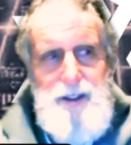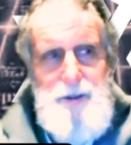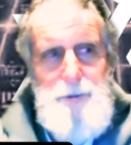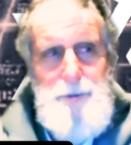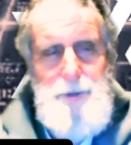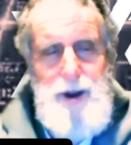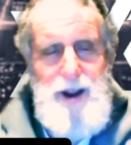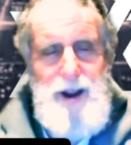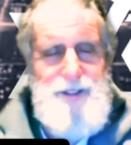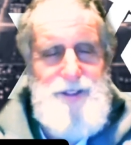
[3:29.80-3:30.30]

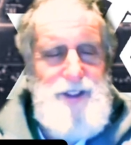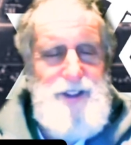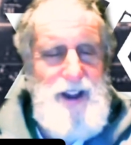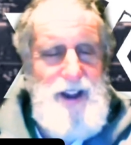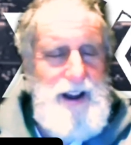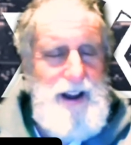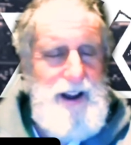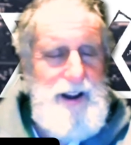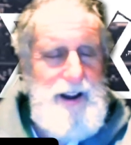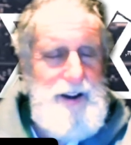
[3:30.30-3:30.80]
But
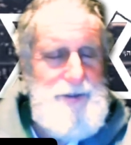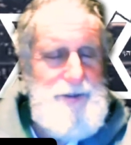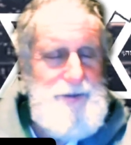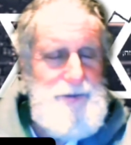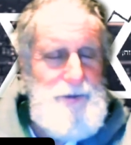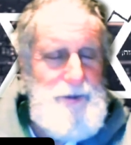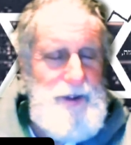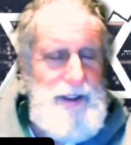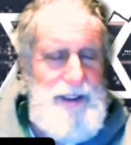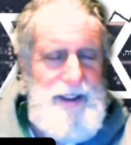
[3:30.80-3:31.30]

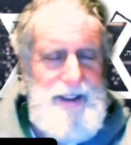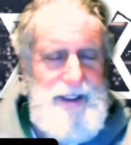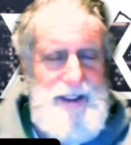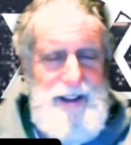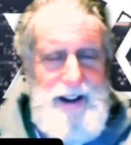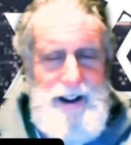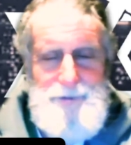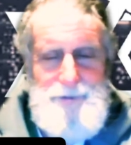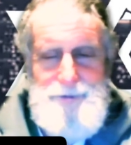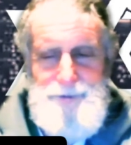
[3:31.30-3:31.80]

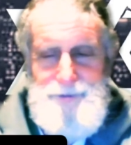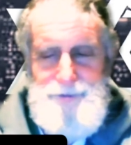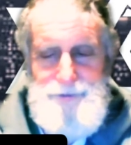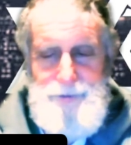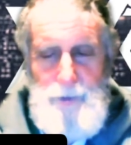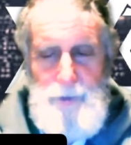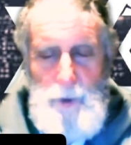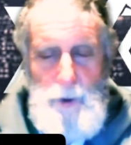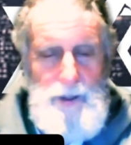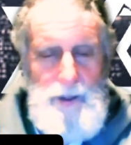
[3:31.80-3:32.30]
we
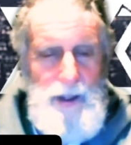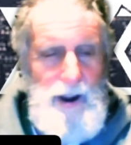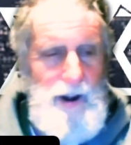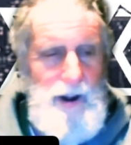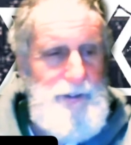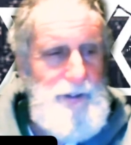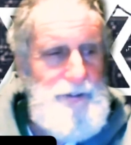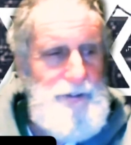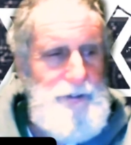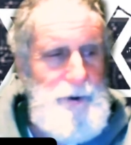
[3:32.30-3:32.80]
were
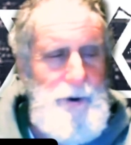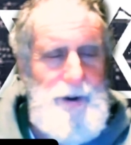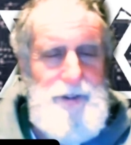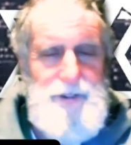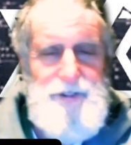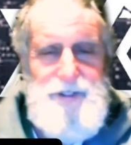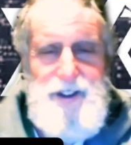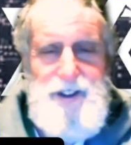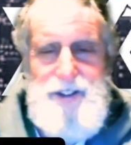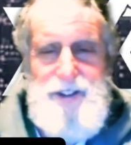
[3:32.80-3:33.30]
there for
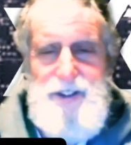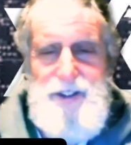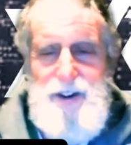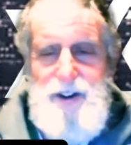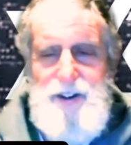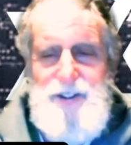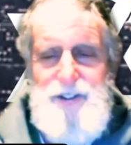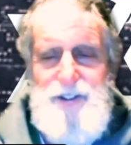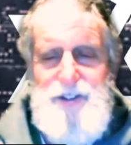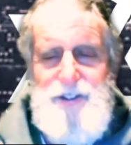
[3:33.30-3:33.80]
210
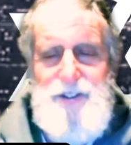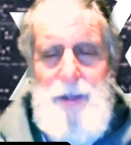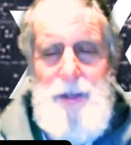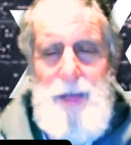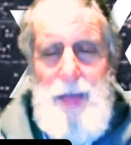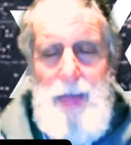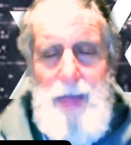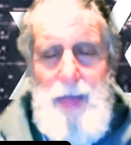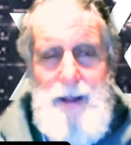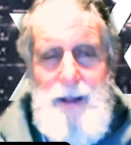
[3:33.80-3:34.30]
years.
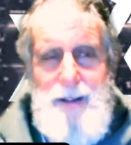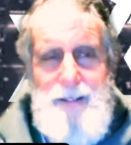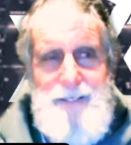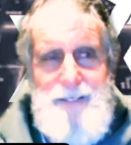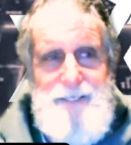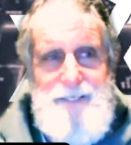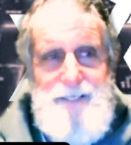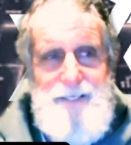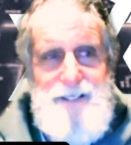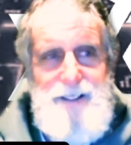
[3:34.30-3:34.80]

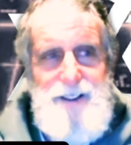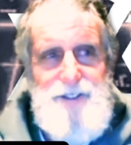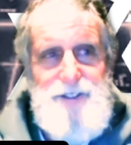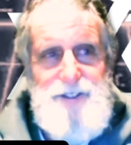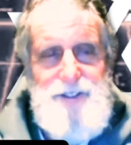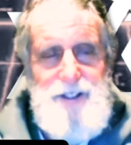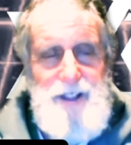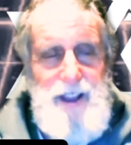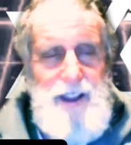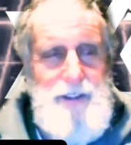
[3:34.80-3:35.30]

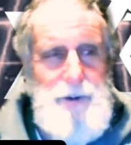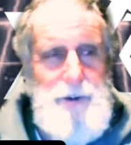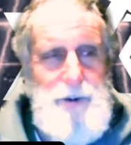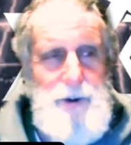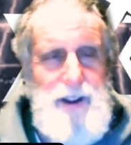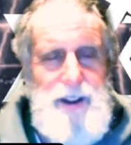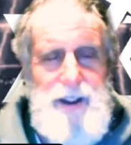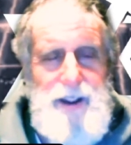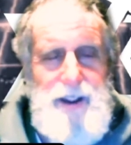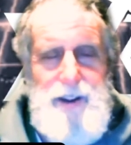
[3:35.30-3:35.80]

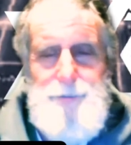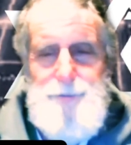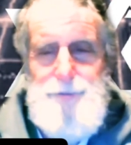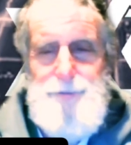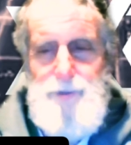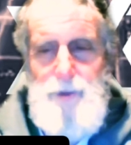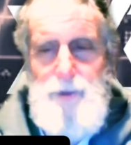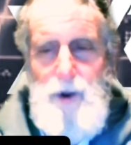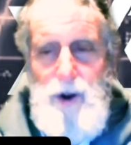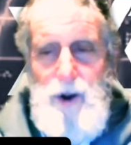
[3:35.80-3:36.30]
Slavery,
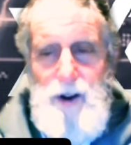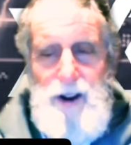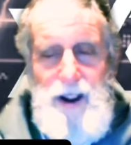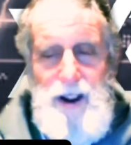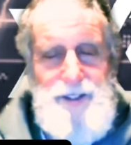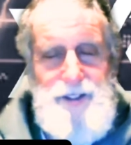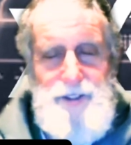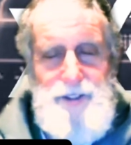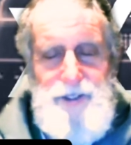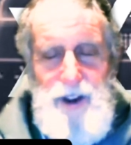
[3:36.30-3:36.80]
all
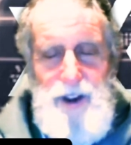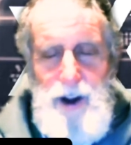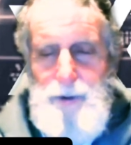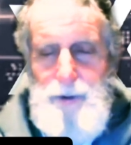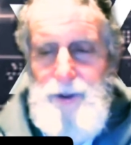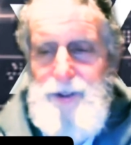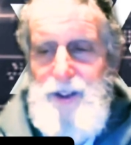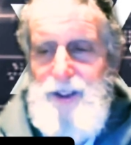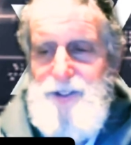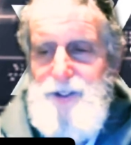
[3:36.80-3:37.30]
kinds of
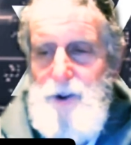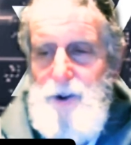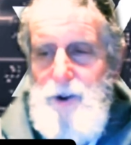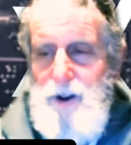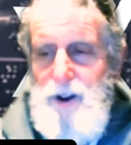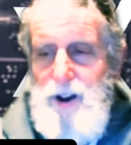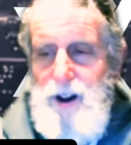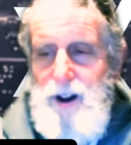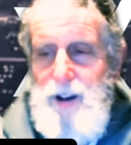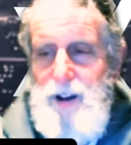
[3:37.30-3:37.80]
terrible things
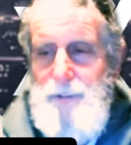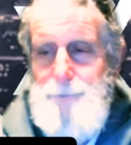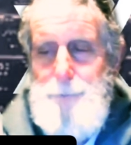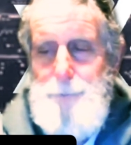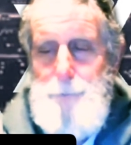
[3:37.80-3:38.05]
going on.